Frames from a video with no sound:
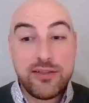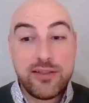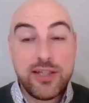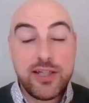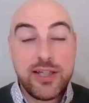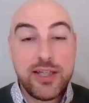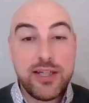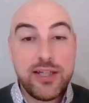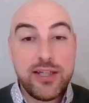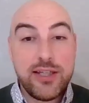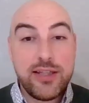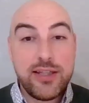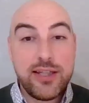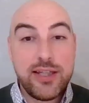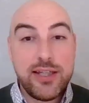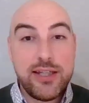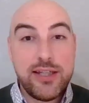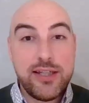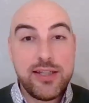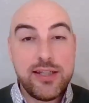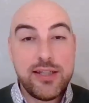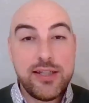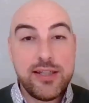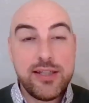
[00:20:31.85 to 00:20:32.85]

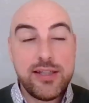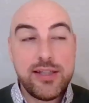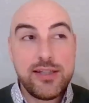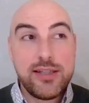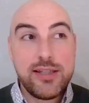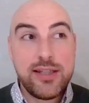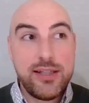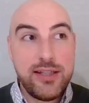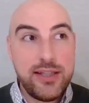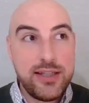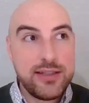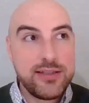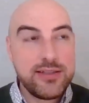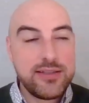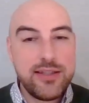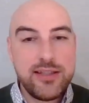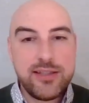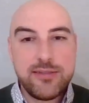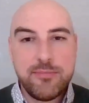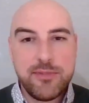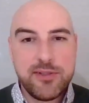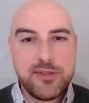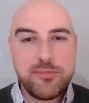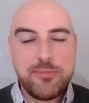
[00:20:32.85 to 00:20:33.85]
then yes,
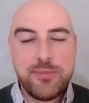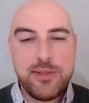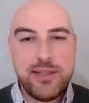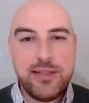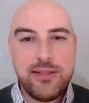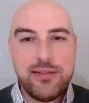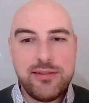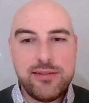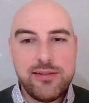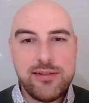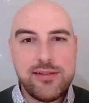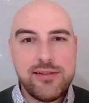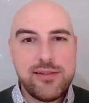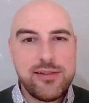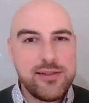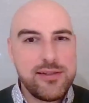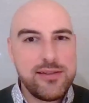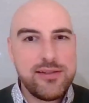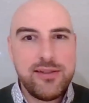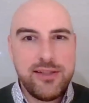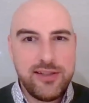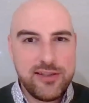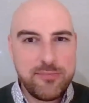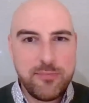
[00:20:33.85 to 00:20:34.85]
this must be
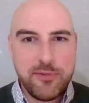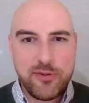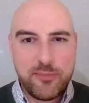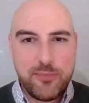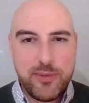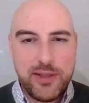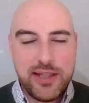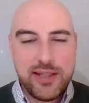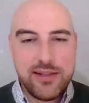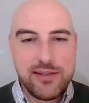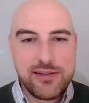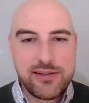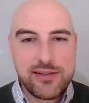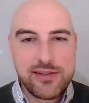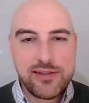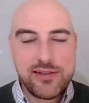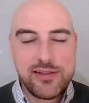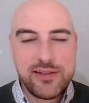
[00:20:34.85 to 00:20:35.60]
it.